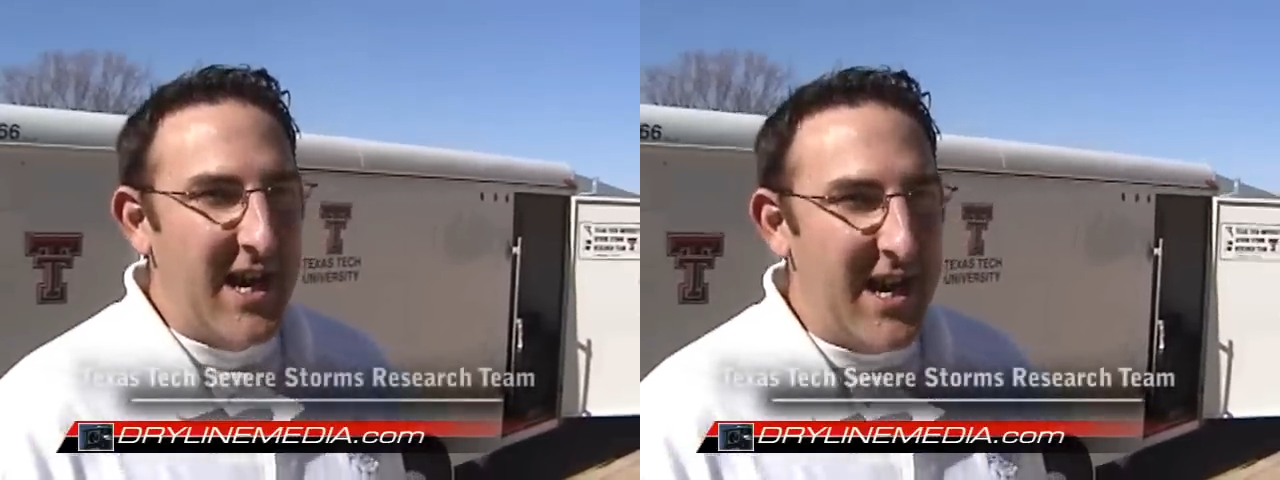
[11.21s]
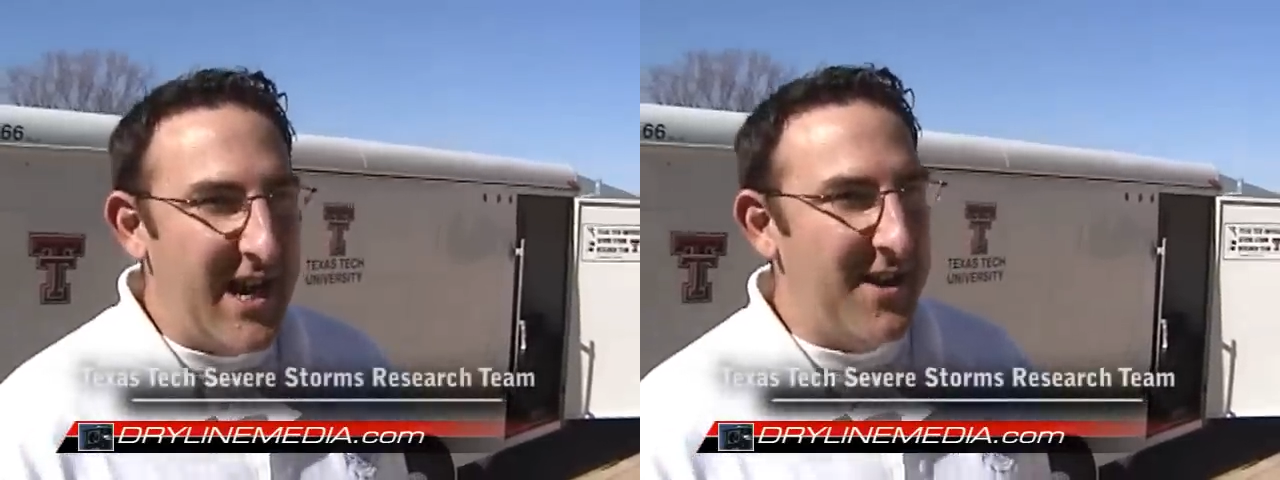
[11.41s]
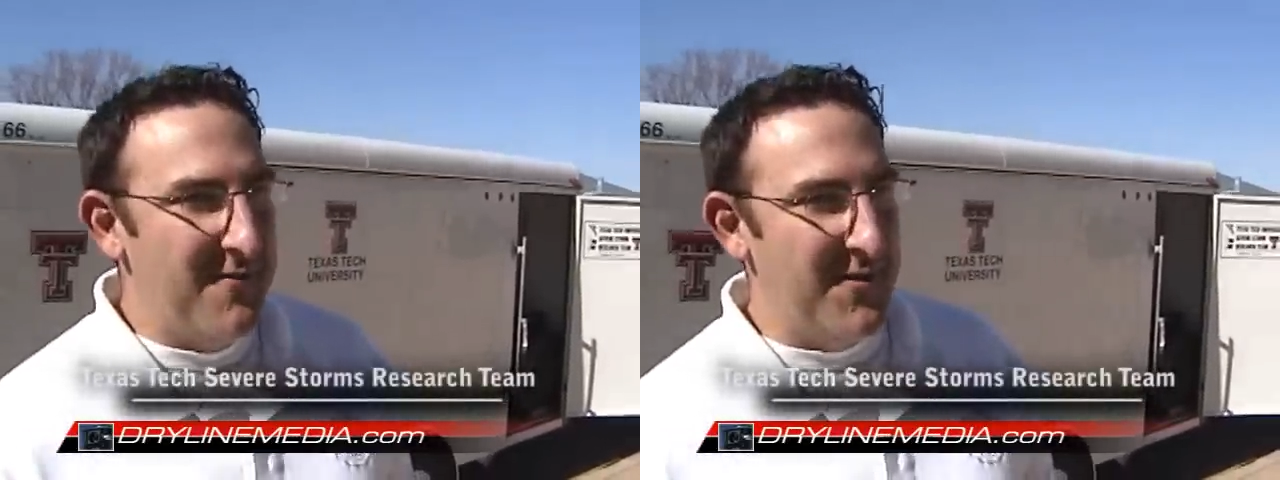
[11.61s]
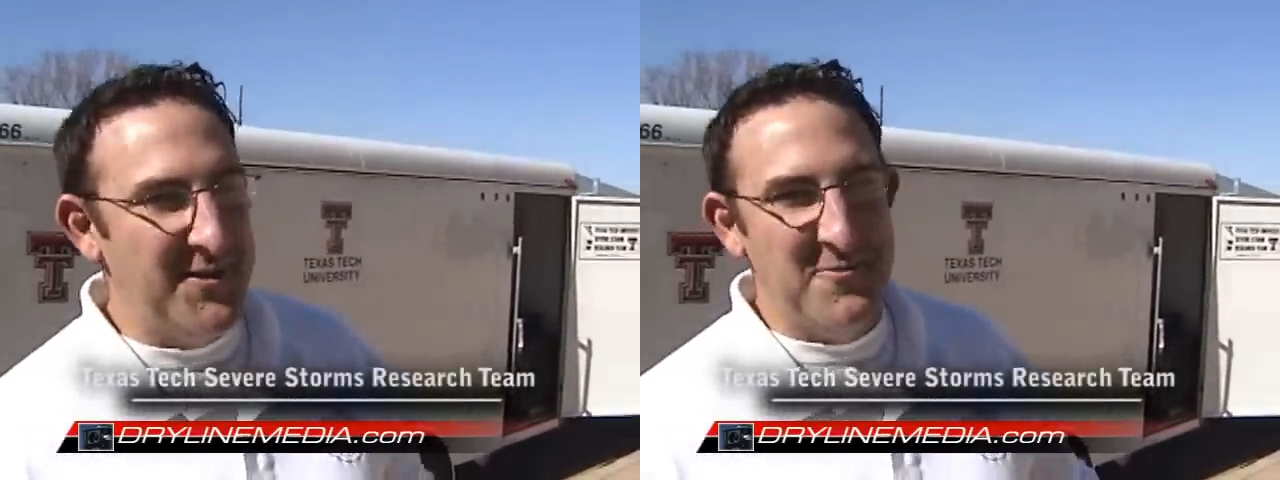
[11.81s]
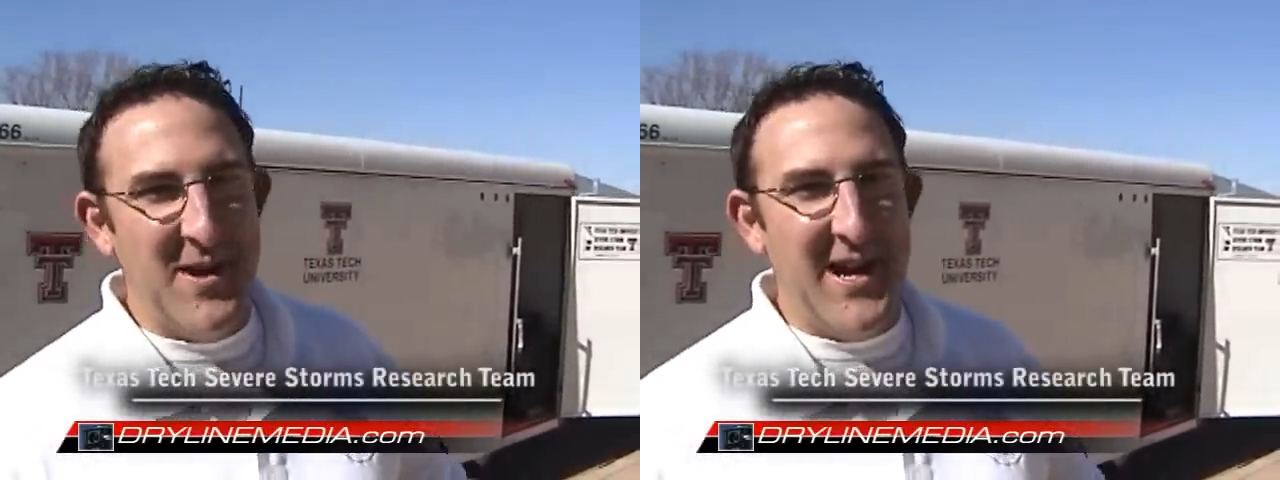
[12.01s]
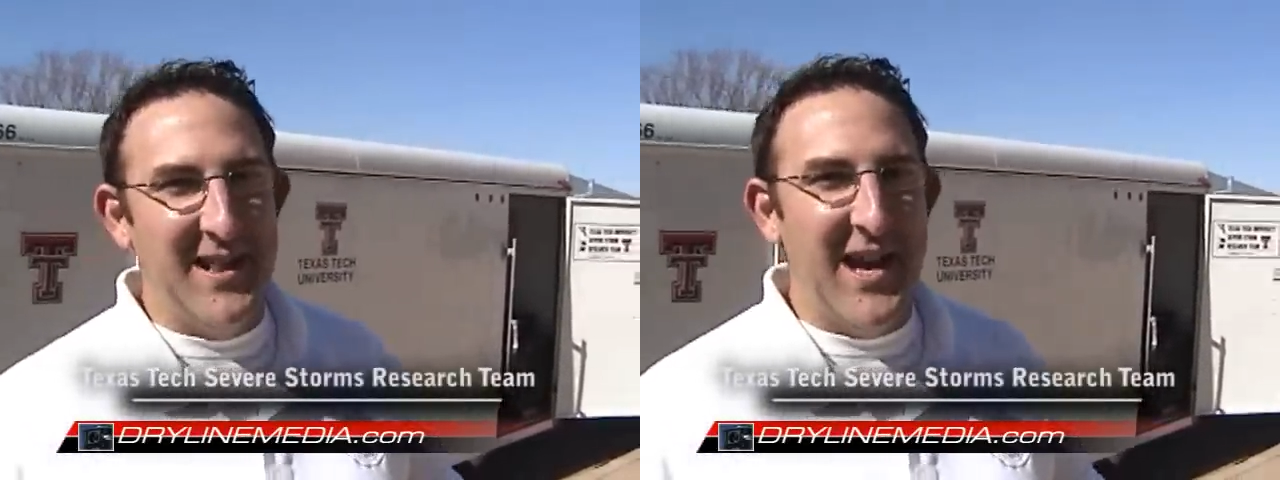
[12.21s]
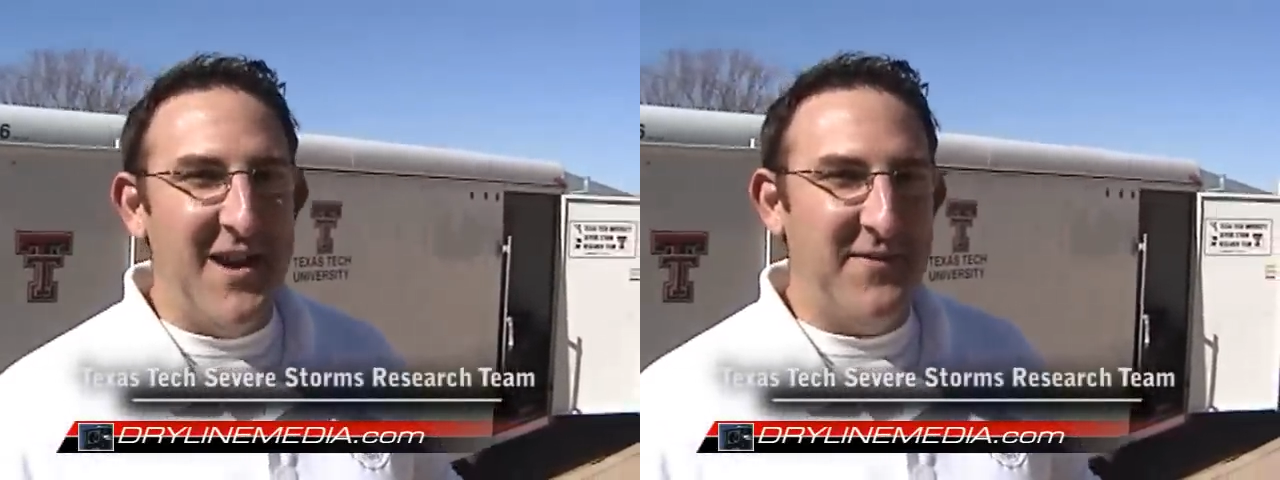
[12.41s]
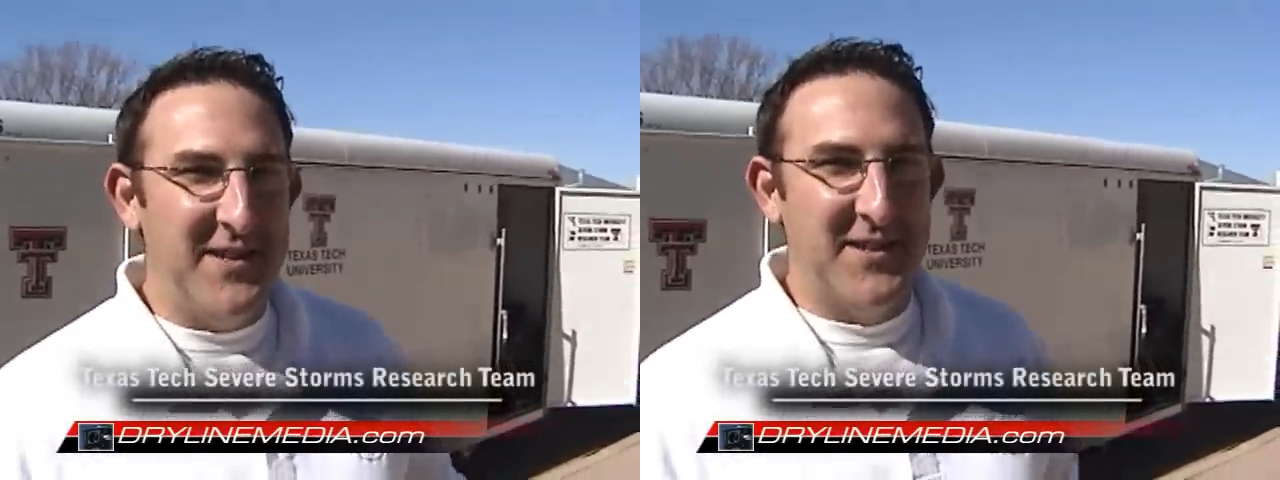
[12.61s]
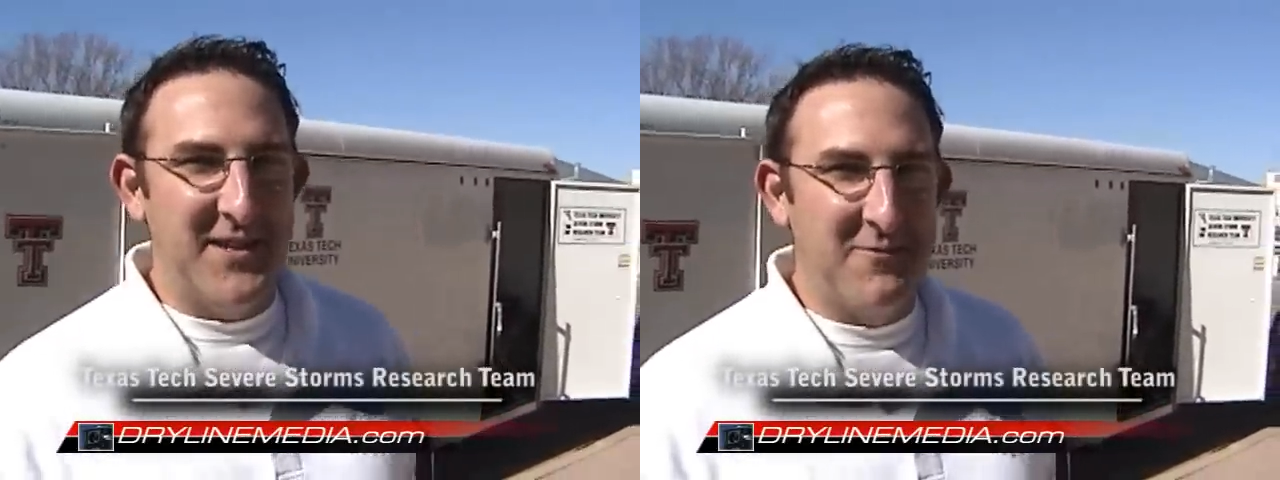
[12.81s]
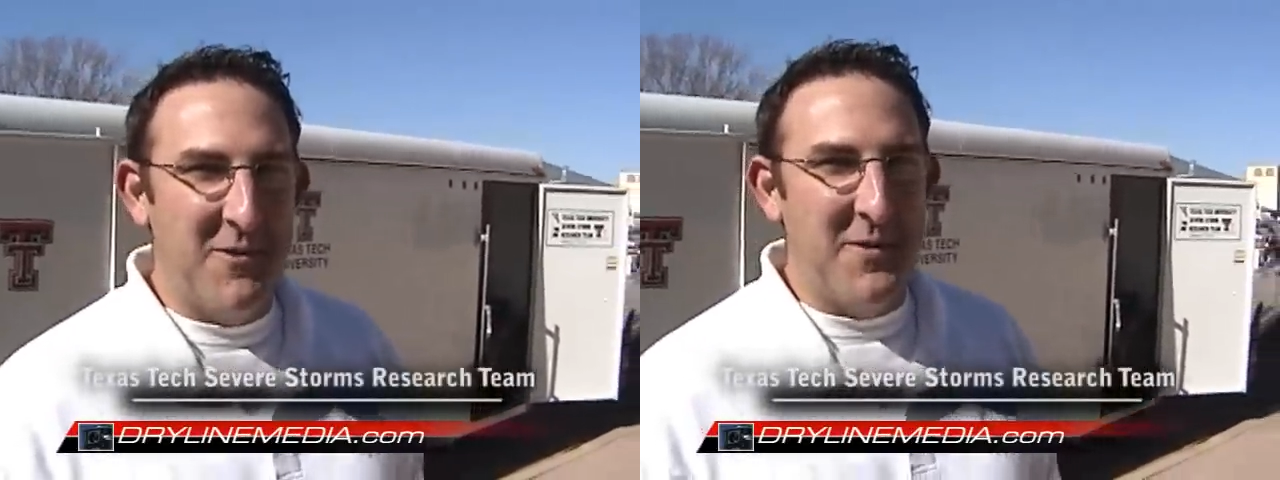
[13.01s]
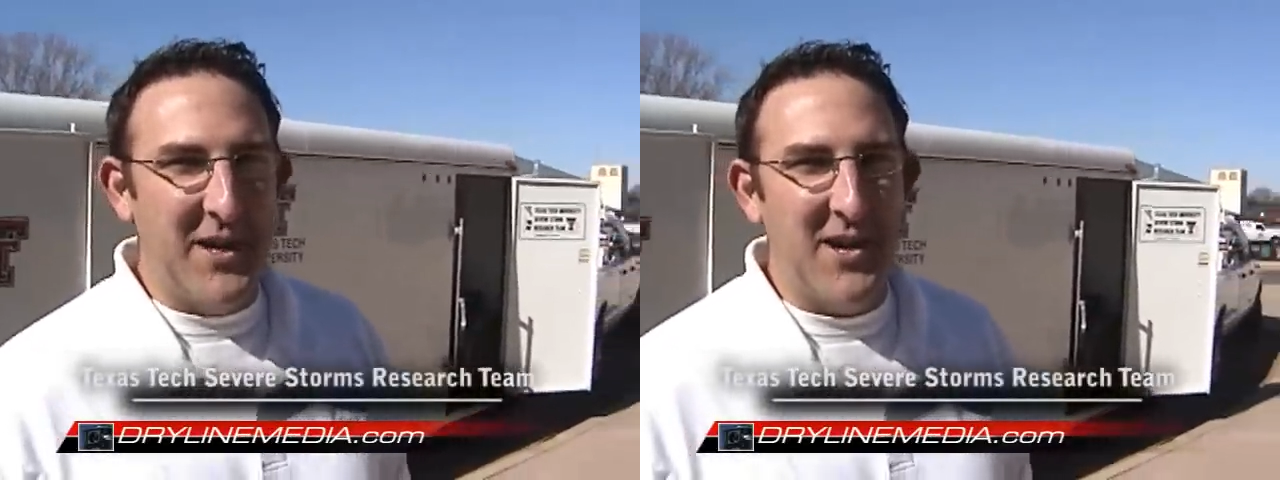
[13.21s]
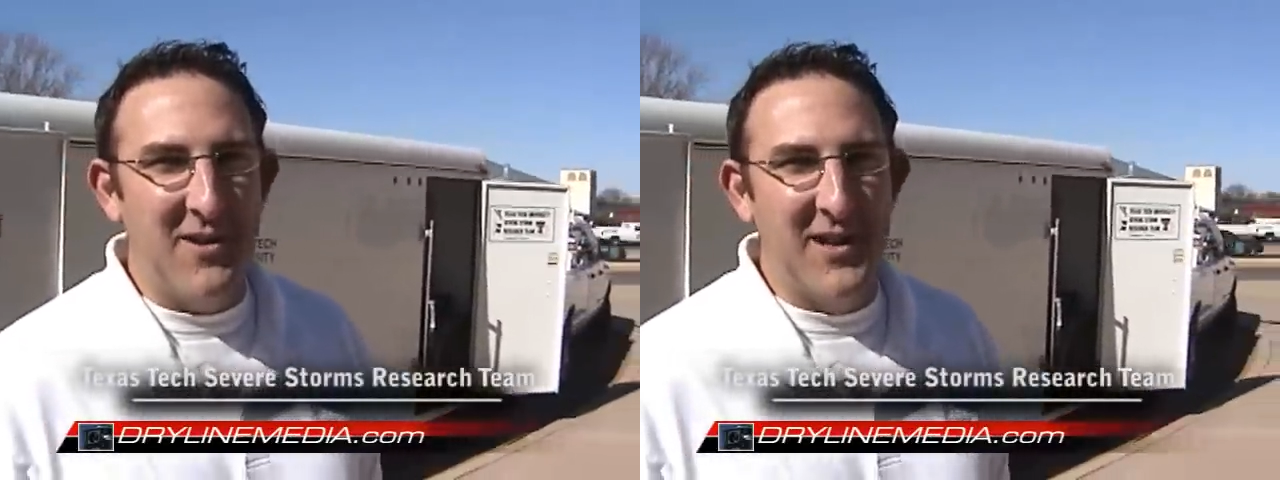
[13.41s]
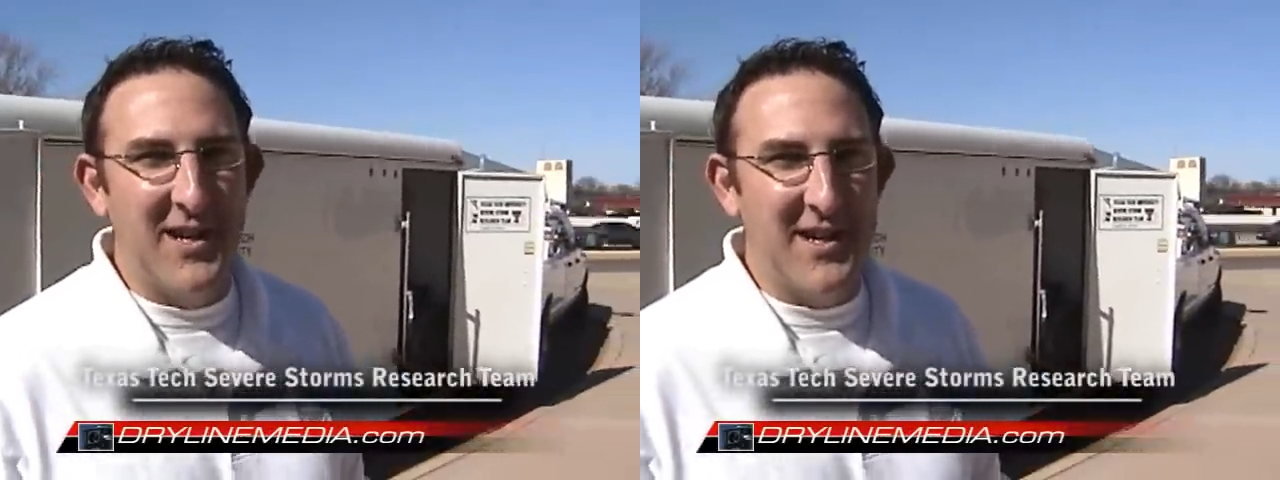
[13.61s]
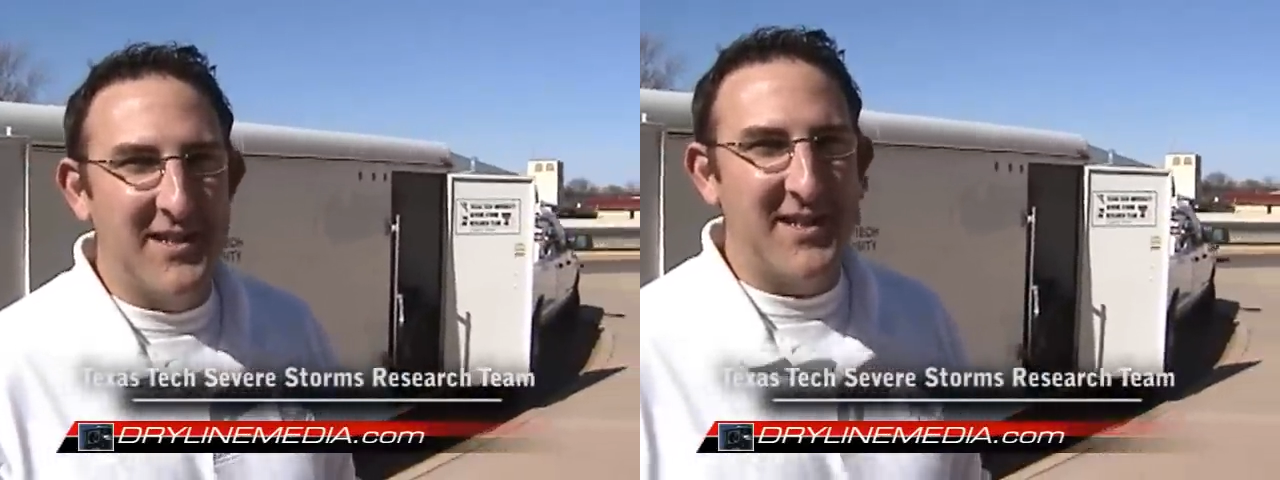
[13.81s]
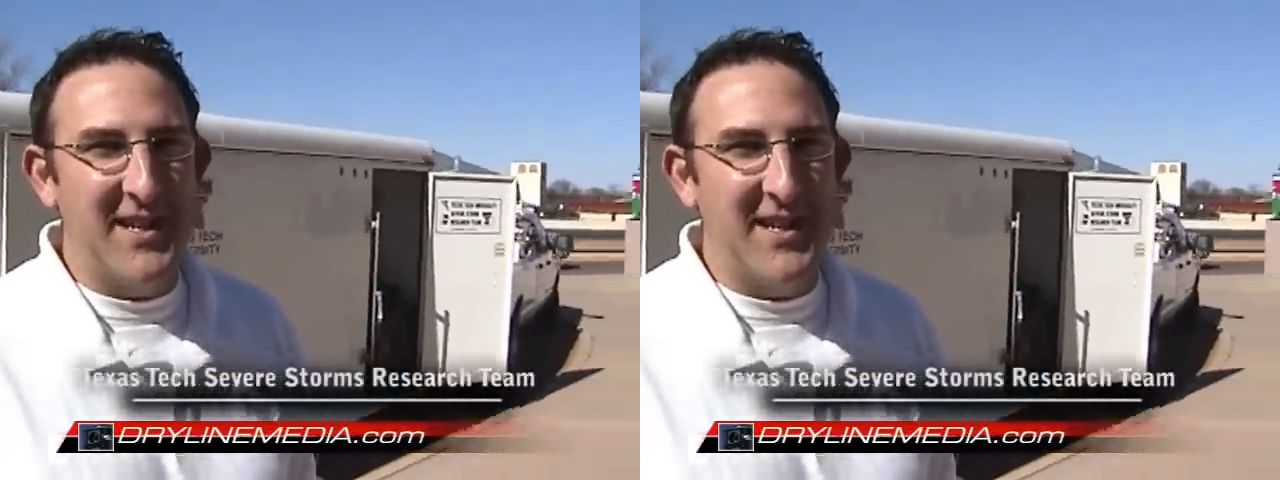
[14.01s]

Uh, over to my left is, is what we call a, a